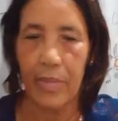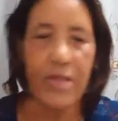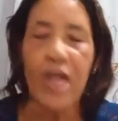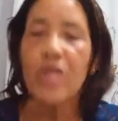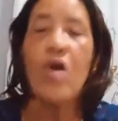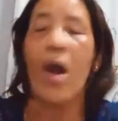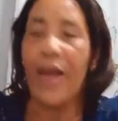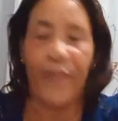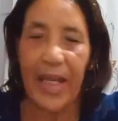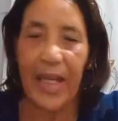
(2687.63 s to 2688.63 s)
There's nothing
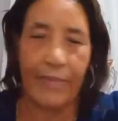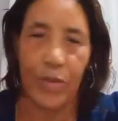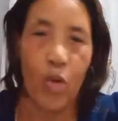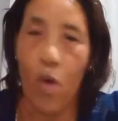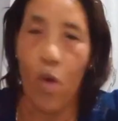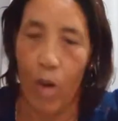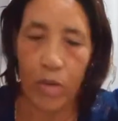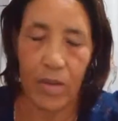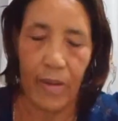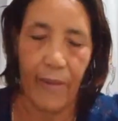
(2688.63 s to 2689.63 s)
left in him to whore out.